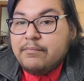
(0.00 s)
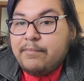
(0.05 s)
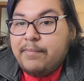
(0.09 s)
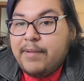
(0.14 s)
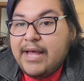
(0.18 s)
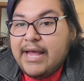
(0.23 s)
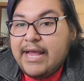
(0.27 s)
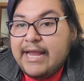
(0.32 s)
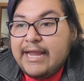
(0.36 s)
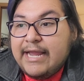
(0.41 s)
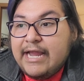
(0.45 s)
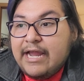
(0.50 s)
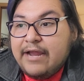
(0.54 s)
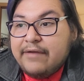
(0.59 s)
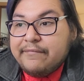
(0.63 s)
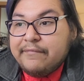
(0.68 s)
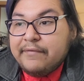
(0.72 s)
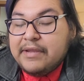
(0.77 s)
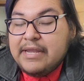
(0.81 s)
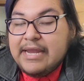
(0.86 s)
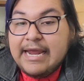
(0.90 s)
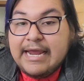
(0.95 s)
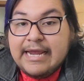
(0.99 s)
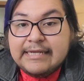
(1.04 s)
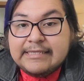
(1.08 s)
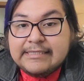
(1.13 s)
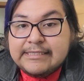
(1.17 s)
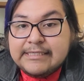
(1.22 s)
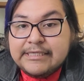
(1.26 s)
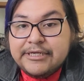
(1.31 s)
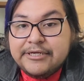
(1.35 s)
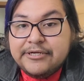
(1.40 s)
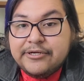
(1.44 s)
But every day I'd
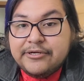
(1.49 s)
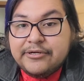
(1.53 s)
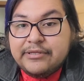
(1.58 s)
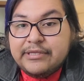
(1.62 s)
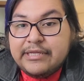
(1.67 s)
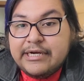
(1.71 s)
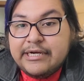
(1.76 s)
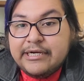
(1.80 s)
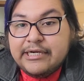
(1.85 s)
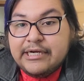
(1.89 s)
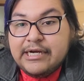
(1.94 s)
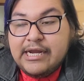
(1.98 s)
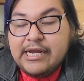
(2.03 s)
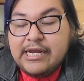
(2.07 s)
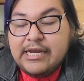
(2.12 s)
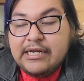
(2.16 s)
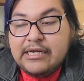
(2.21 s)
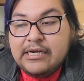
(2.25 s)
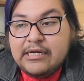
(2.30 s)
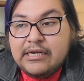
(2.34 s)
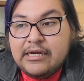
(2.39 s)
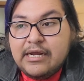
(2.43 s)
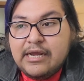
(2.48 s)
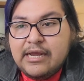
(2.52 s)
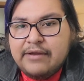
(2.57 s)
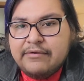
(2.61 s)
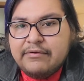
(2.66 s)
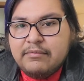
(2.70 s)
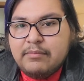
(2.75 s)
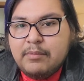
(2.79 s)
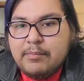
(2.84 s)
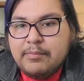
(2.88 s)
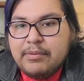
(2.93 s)
see her there, and I
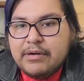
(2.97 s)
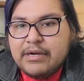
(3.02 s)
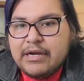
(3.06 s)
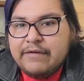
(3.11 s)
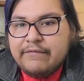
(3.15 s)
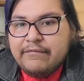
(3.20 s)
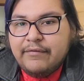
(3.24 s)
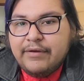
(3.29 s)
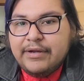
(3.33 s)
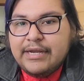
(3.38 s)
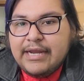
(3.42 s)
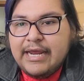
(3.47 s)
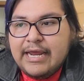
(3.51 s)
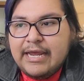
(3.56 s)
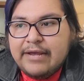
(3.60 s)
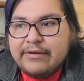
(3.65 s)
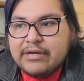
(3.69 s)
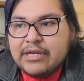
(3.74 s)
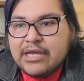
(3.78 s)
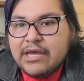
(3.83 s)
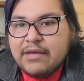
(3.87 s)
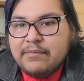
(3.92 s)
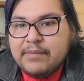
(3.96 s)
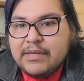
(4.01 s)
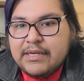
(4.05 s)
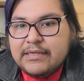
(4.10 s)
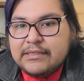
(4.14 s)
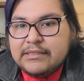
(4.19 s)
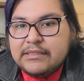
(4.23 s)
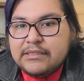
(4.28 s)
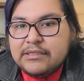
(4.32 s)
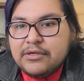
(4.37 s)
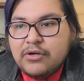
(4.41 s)
remember every day I'd come
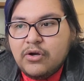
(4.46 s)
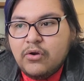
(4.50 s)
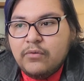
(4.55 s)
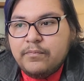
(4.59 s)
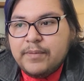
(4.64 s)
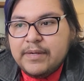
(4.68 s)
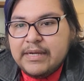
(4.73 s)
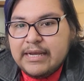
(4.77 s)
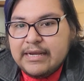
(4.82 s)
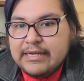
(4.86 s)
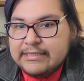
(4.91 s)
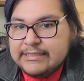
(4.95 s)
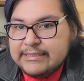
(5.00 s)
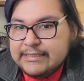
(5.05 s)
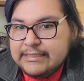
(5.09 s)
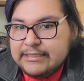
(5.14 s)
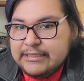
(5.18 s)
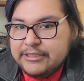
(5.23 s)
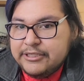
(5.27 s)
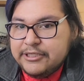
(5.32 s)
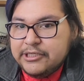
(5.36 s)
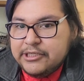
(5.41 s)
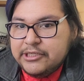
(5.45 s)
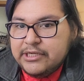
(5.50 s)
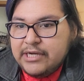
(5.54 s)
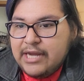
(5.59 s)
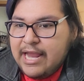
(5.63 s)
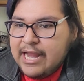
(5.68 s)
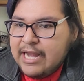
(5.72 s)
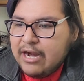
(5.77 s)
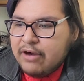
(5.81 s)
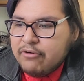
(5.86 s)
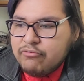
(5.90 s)
in hoping I'd see her.
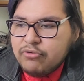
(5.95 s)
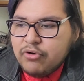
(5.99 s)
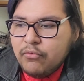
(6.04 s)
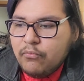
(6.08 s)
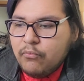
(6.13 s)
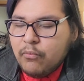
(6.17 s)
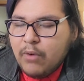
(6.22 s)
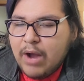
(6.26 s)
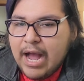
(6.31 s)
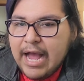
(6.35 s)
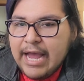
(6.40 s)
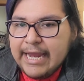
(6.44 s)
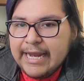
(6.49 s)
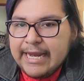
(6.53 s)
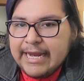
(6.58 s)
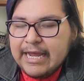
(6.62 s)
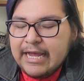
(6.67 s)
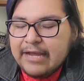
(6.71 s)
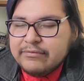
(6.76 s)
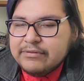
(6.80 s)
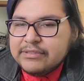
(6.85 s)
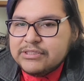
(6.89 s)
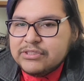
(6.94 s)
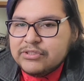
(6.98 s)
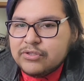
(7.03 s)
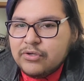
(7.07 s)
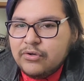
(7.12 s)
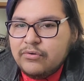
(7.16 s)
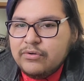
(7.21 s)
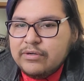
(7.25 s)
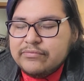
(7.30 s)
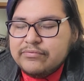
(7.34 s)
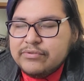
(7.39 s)
And I don't know why. It was
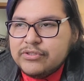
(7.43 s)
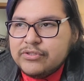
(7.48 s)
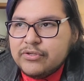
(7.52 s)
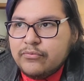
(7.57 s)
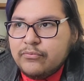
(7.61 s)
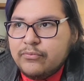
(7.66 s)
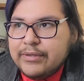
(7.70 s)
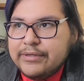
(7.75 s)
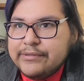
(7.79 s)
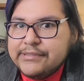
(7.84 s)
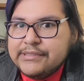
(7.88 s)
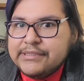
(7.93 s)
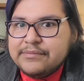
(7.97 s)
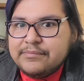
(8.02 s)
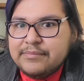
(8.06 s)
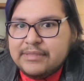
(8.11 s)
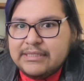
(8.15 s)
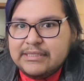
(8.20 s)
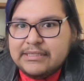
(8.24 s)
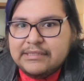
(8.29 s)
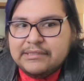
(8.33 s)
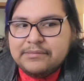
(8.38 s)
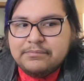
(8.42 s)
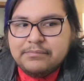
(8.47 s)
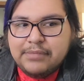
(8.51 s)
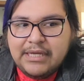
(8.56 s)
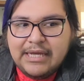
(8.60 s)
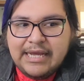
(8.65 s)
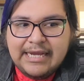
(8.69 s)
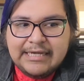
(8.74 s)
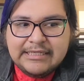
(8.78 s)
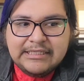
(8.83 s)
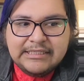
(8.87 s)
so weird to me.
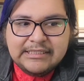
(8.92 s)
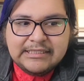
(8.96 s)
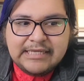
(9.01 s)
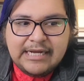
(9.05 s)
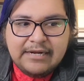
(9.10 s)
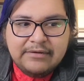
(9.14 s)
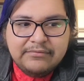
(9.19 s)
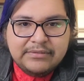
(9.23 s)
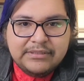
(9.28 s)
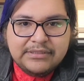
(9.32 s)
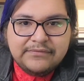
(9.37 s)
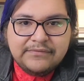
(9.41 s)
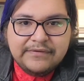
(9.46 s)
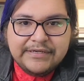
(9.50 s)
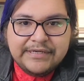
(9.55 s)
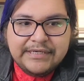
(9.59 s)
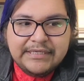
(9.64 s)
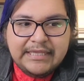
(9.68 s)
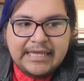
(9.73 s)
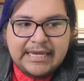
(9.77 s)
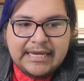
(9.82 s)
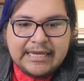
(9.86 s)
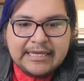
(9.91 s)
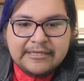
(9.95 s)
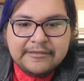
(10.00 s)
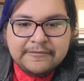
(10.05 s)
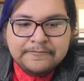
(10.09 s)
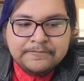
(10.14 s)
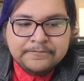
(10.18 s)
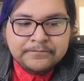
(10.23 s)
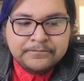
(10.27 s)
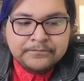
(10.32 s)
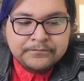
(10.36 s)
But I was very like,
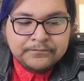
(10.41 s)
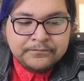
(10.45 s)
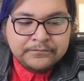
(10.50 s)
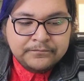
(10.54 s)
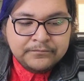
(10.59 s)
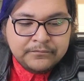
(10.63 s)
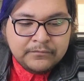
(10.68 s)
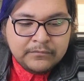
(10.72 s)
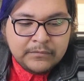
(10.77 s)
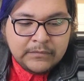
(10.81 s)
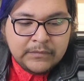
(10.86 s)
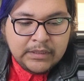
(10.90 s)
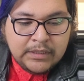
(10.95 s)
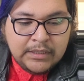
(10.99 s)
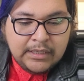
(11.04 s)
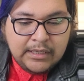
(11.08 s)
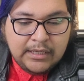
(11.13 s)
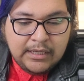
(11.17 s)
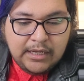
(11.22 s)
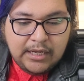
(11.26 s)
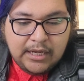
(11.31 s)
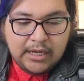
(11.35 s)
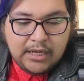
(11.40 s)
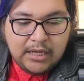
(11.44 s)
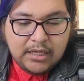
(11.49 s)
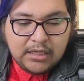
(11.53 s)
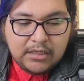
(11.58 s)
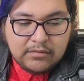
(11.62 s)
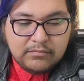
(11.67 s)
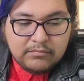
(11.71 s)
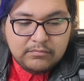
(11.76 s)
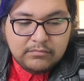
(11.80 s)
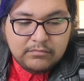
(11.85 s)

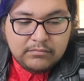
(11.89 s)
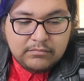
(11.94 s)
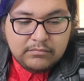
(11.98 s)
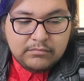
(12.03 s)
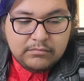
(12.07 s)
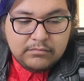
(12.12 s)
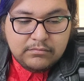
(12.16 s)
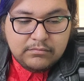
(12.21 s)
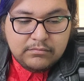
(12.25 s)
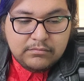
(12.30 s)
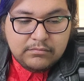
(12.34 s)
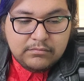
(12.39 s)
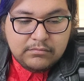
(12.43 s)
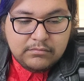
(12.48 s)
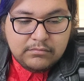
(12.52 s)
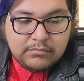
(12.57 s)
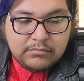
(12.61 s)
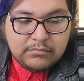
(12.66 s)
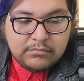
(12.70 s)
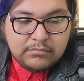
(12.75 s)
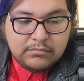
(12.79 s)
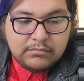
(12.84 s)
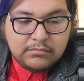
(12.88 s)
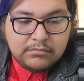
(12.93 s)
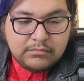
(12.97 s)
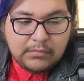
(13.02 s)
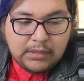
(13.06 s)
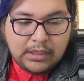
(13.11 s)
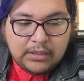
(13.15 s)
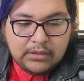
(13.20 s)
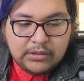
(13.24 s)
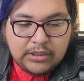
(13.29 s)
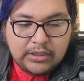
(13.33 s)
I
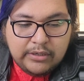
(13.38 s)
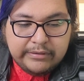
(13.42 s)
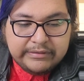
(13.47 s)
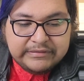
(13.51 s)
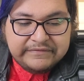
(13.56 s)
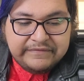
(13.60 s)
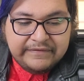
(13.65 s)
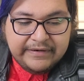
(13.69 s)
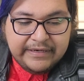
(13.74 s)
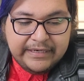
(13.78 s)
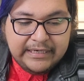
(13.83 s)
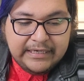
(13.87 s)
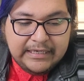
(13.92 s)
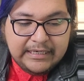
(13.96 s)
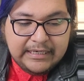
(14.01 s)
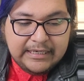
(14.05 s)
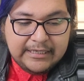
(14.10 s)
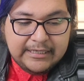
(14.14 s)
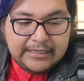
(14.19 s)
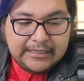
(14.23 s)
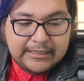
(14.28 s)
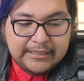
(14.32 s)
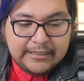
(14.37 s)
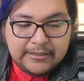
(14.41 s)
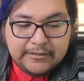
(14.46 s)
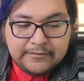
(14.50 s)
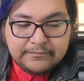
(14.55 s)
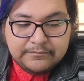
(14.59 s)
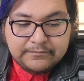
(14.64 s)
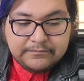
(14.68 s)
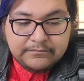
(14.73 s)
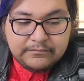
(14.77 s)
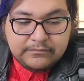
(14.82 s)
don't know, I was very, I